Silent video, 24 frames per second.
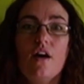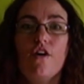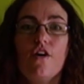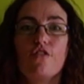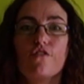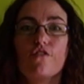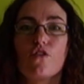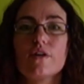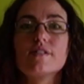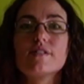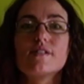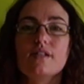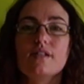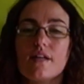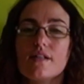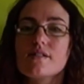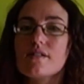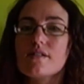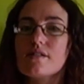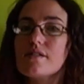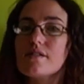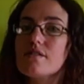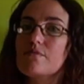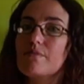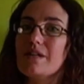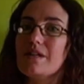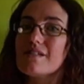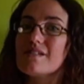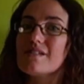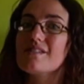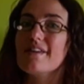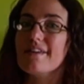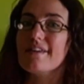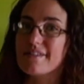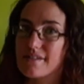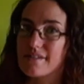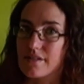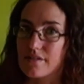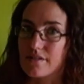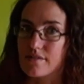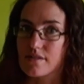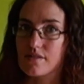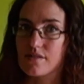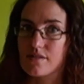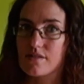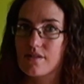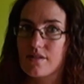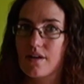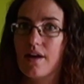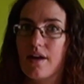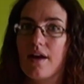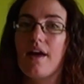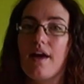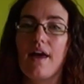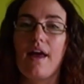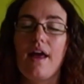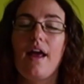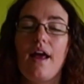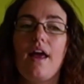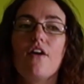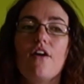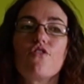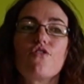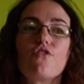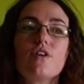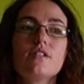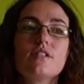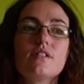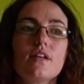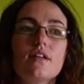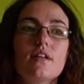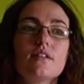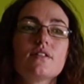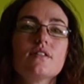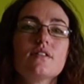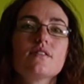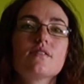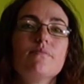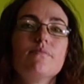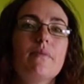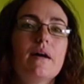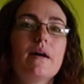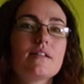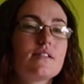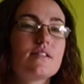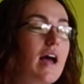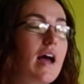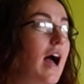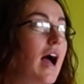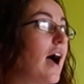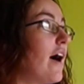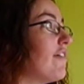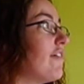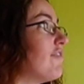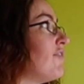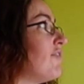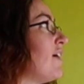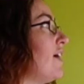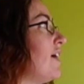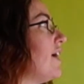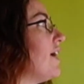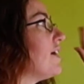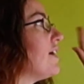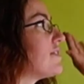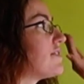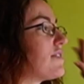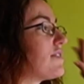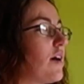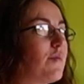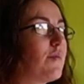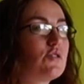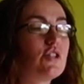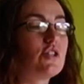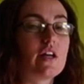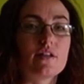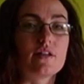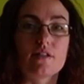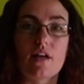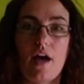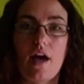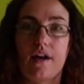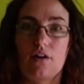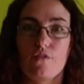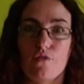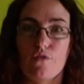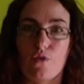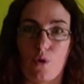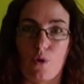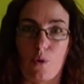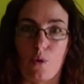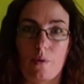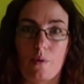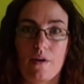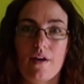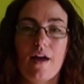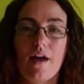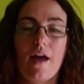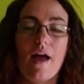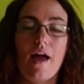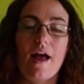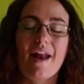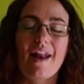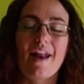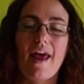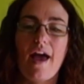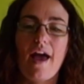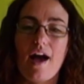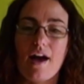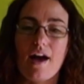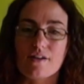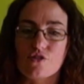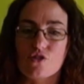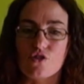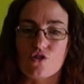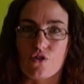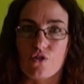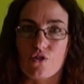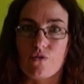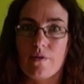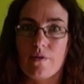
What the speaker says: For a sentence to be a sentence, every sentence must have a subject and a verb. It has to.